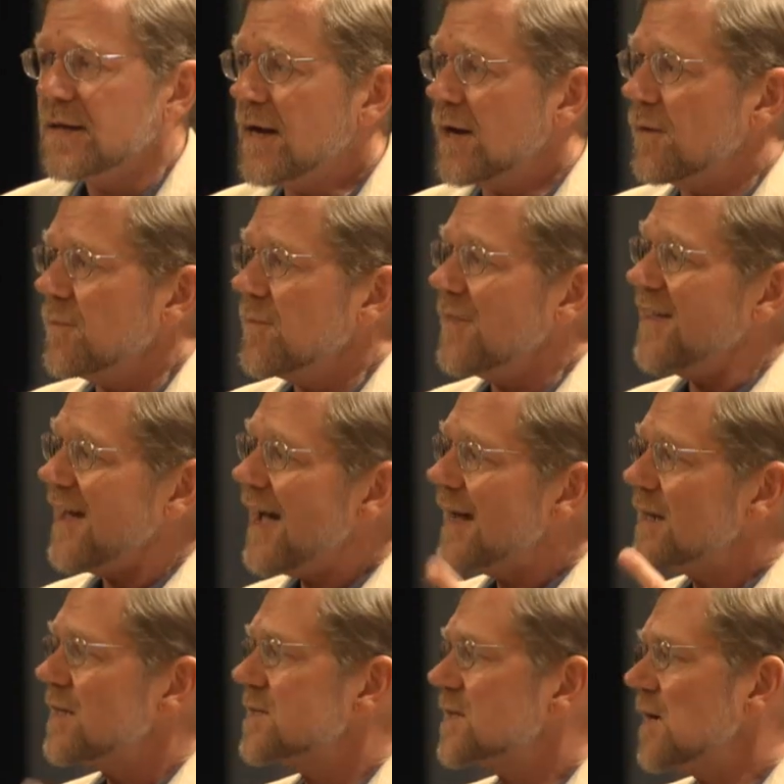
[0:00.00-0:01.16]
Now,
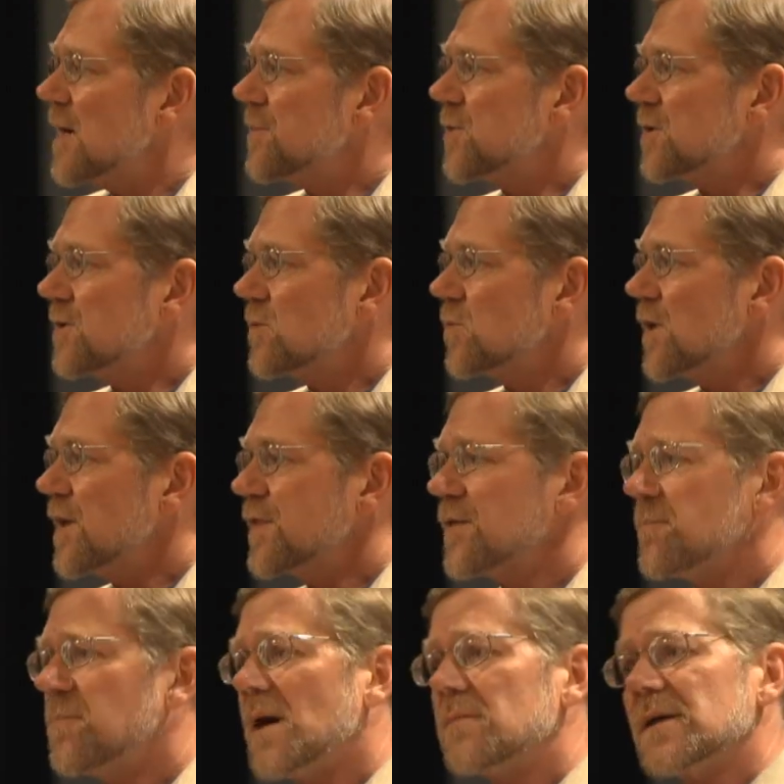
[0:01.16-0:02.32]
that is coupled with
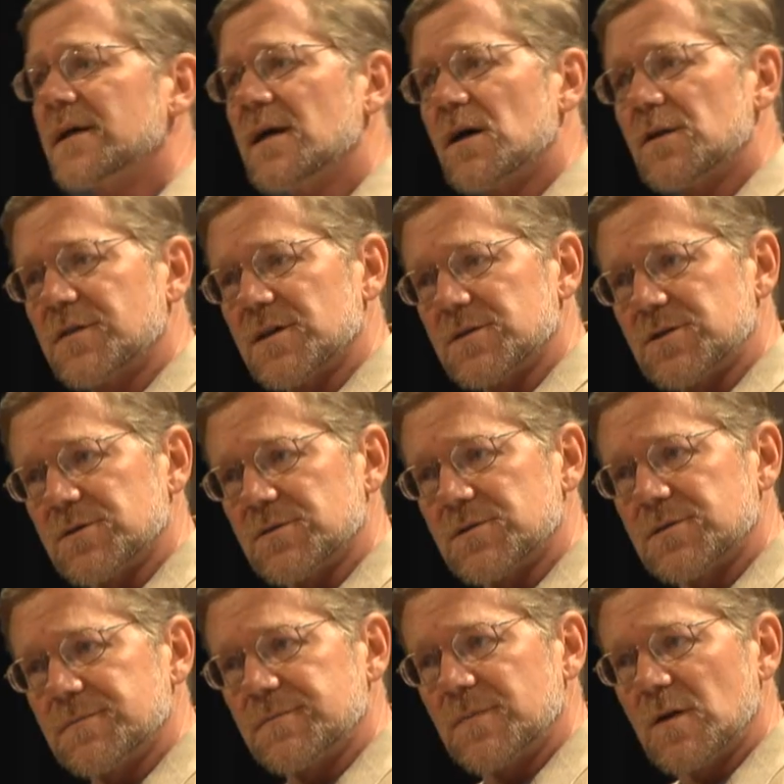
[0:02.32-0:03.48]
public health
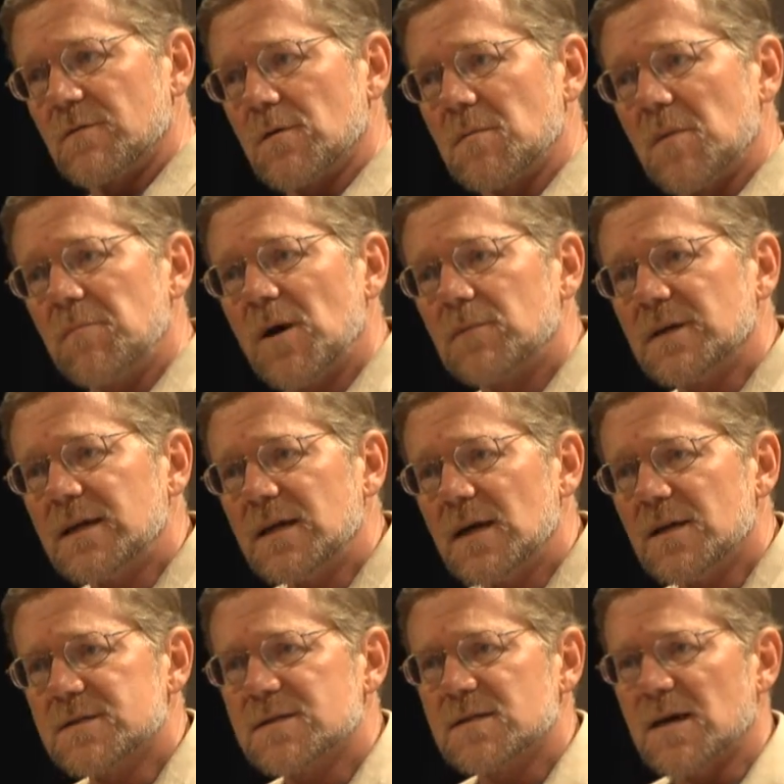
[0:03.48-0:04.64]
issues. From a public
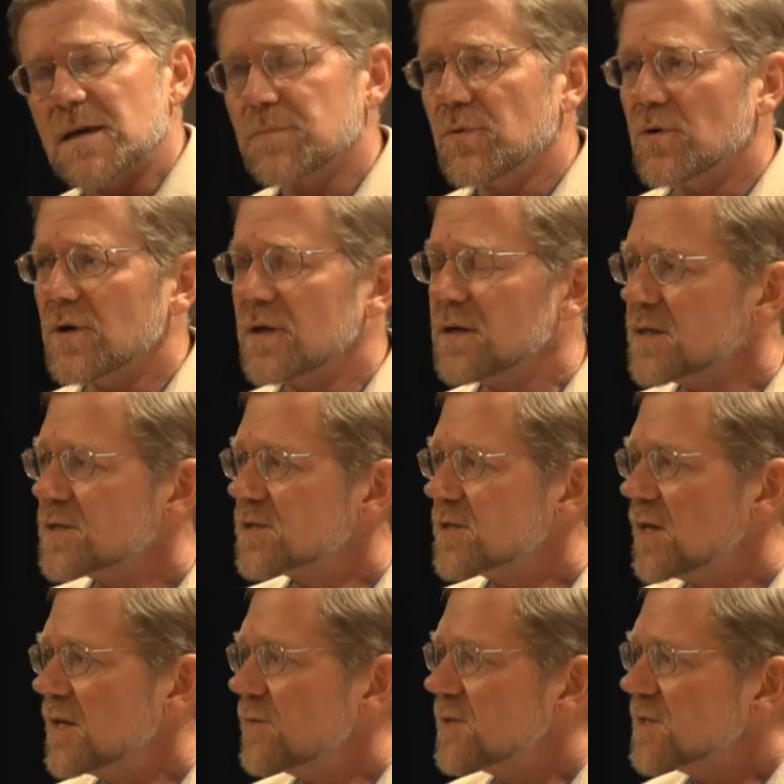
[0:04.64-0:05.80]
health standpoint, a
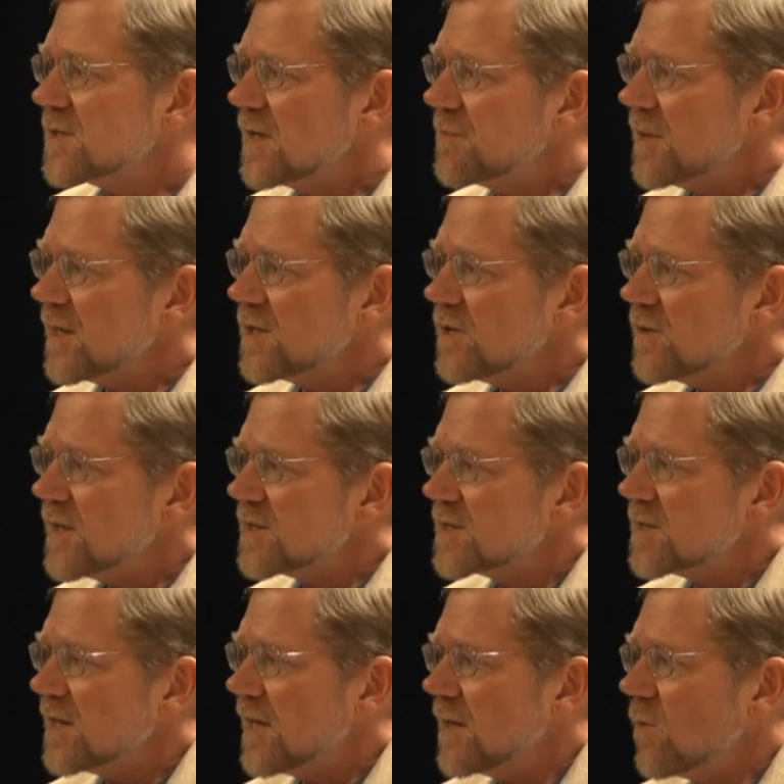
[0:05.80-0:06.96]
study was done by
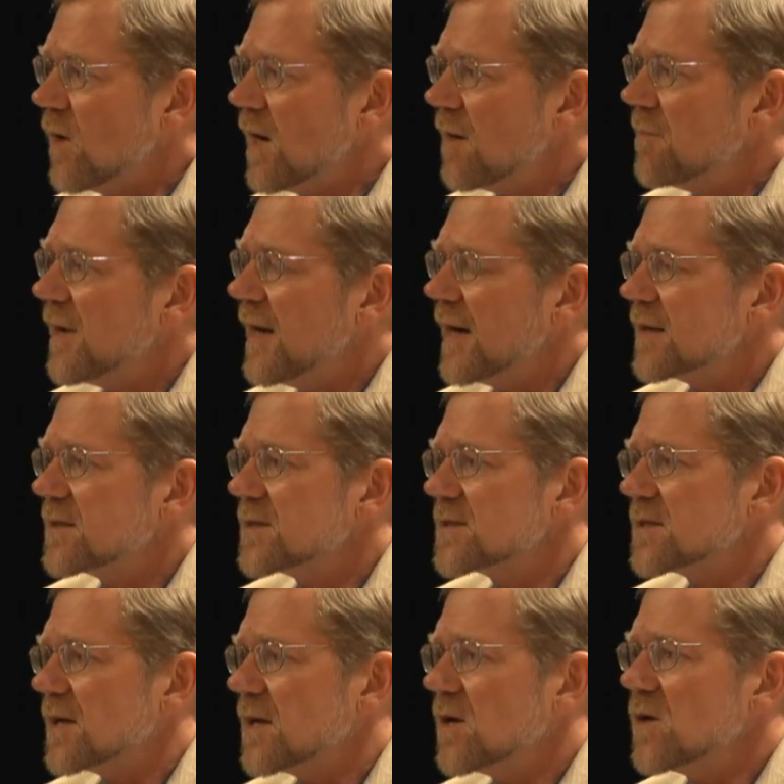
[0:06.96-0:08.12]
USDA a while back that
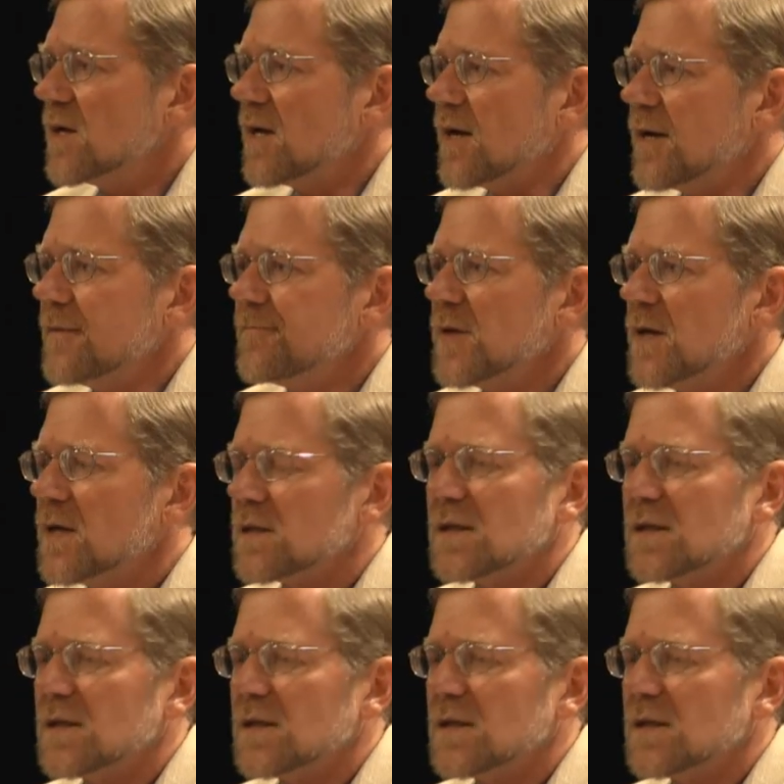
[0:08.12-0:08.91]
said, okay,